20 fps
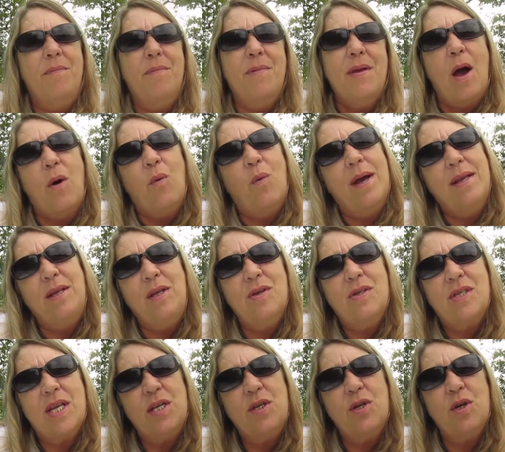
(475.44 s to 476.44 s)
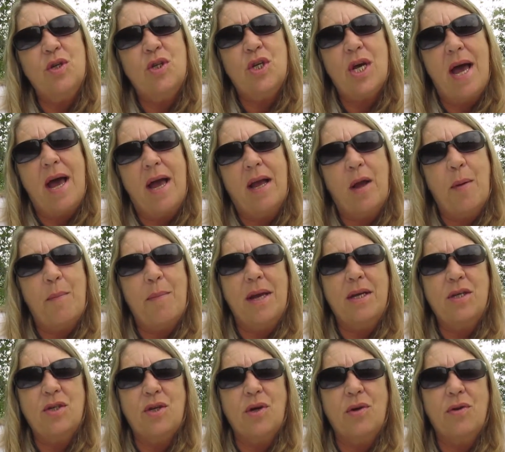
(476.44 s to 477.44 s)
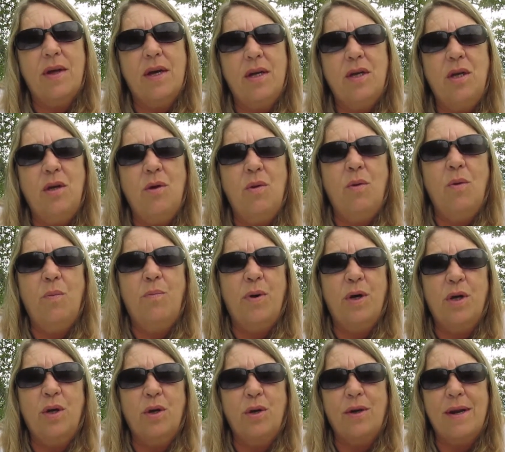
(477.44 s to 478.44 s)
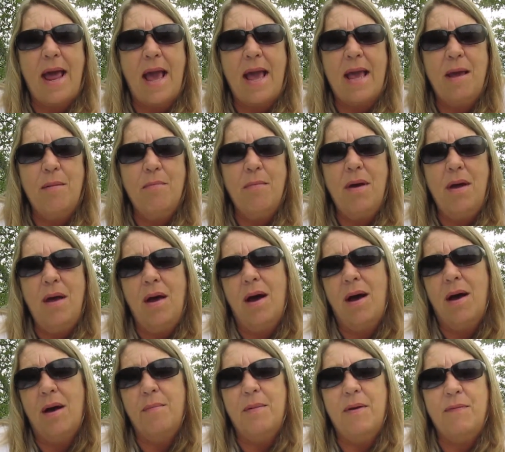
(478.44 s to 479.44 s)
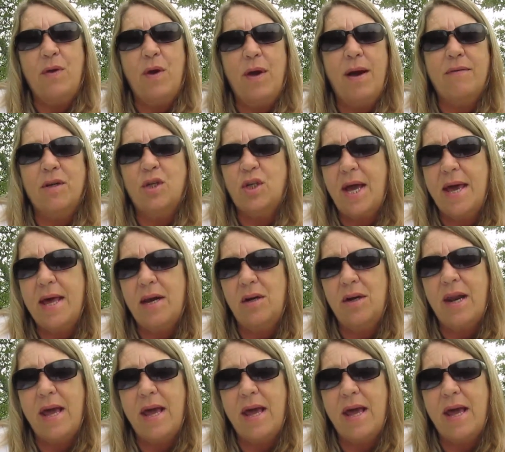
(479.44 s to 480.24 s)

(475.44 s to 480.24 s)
Yeah, when you send your check, make sure that you put your name. If you have a channel